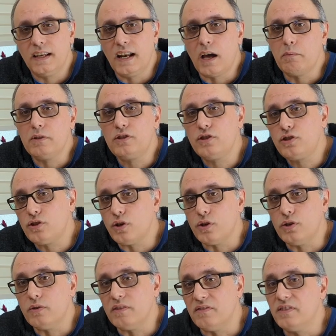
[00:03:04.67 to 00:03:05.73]
Allow me to show
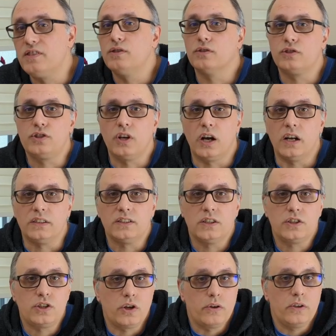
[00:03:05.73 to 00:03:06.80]
you a visual chart
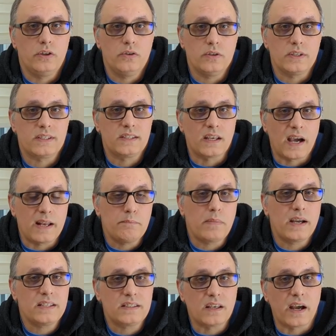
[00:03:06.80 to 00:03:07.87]
showing you the
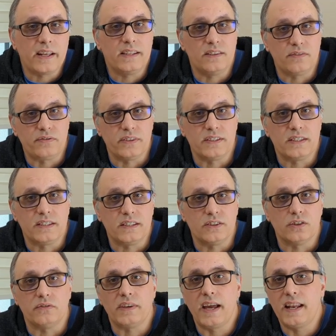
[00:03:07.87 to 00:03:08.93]
side-by-side
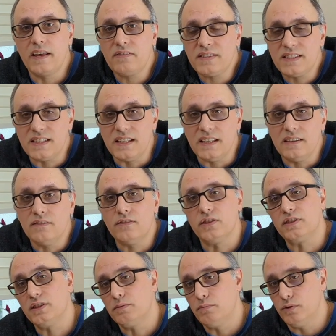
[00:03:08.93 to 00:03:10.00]
differences of NFC
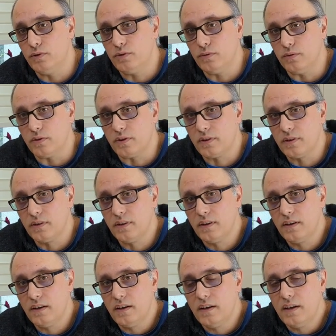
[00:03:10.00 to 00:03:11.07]
versus Bluetooth.
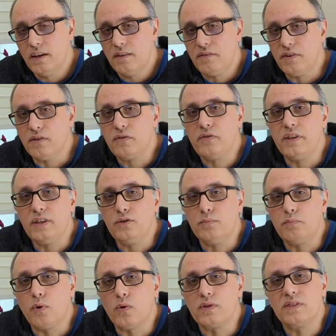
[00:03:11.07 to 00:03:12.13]
Feel free to
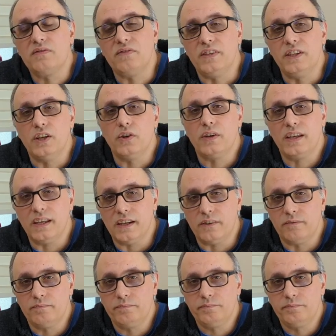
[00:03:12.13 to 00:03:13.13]
pause the video here.